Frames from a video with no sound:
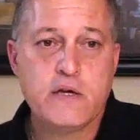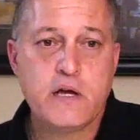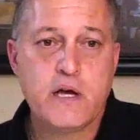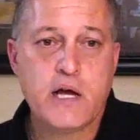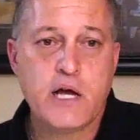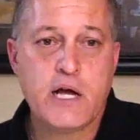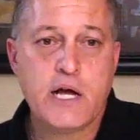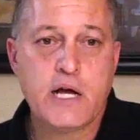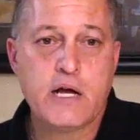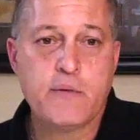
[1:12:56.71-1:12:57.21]

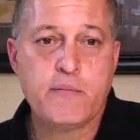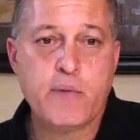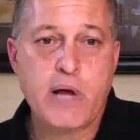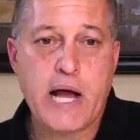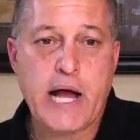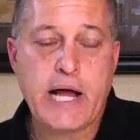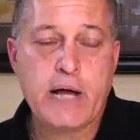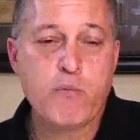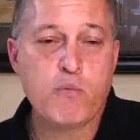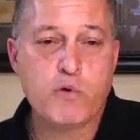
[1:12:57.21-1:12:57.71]
Um,
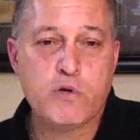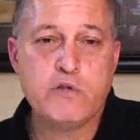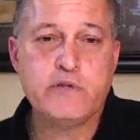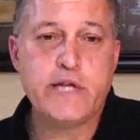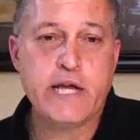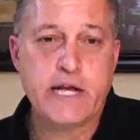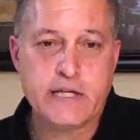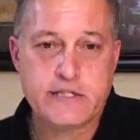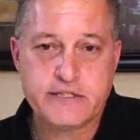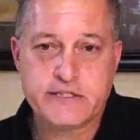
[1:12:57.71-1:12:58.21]
I will
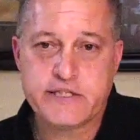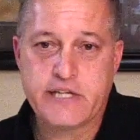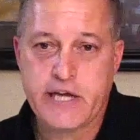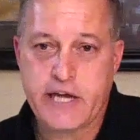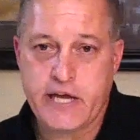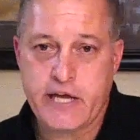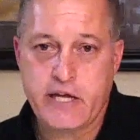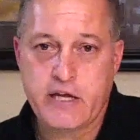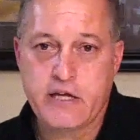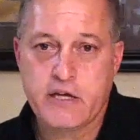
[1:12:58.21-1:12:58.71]
not
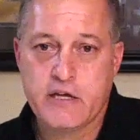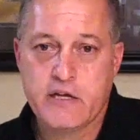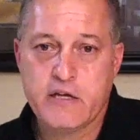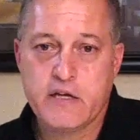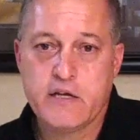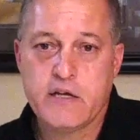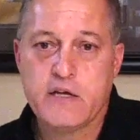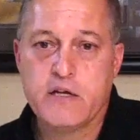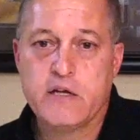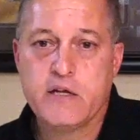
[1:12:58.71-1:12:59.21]
say
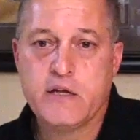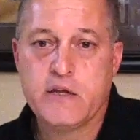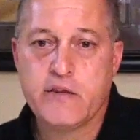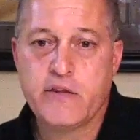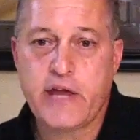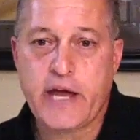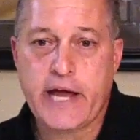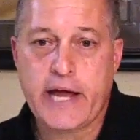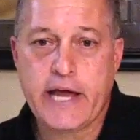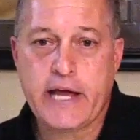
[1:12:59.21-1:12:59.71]

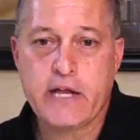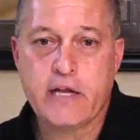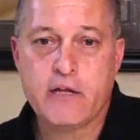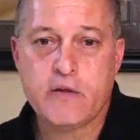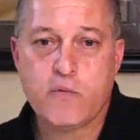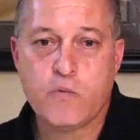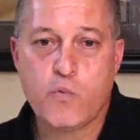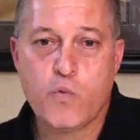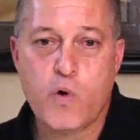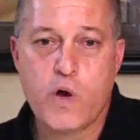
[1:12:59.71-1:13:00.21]
that
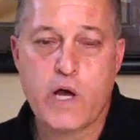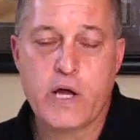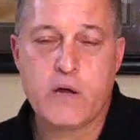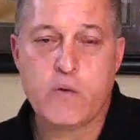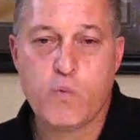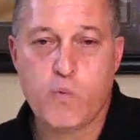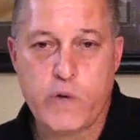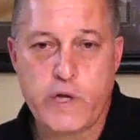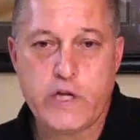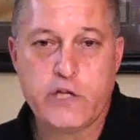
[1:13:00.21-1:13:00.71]
what
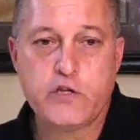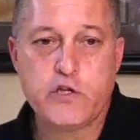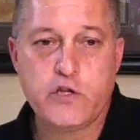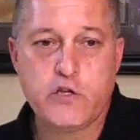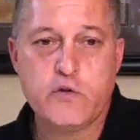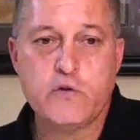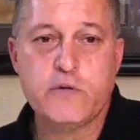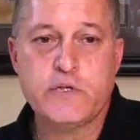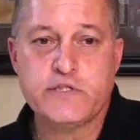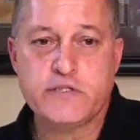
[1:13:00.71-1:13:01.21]
we
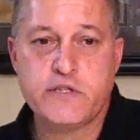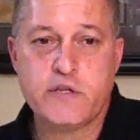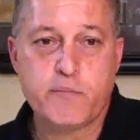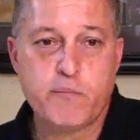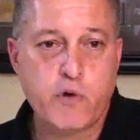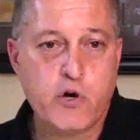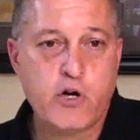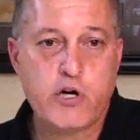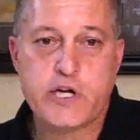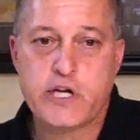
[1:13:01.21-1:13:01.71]
do is the
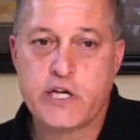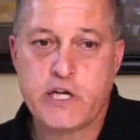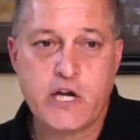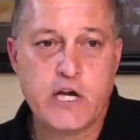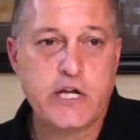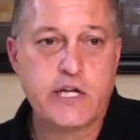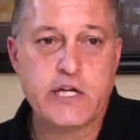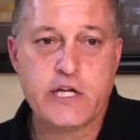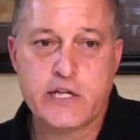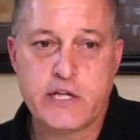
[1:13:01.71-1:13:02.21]
market
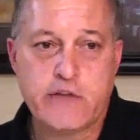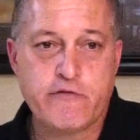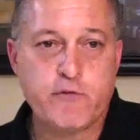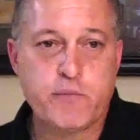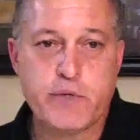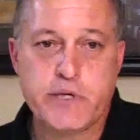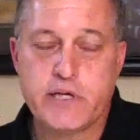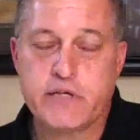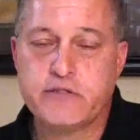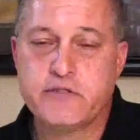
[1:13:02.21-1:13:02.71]
on it and
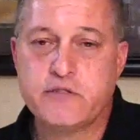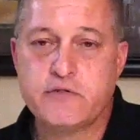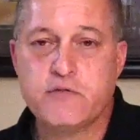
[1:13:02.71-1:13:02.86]
everybody else is